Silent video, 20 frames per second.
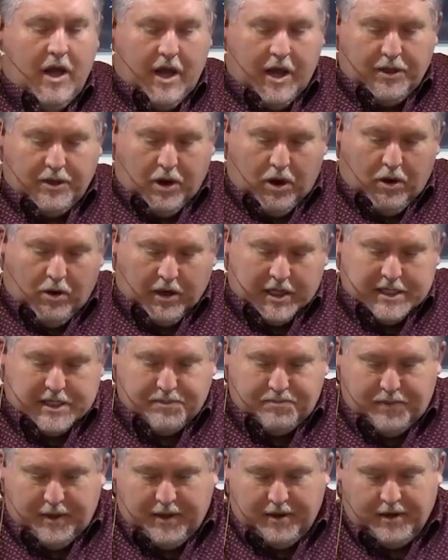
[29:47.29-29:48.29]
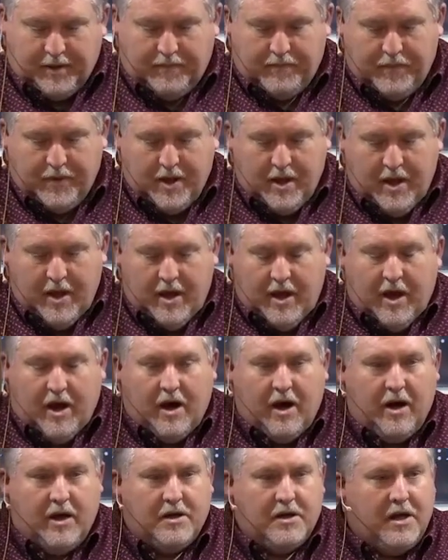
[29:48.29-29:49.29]
And the Holy Spirit,
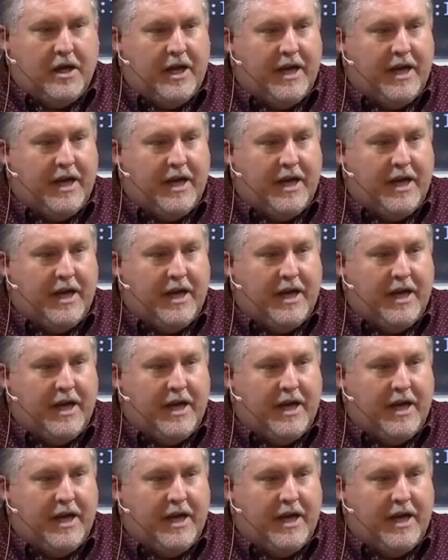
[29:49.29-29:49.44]
uh,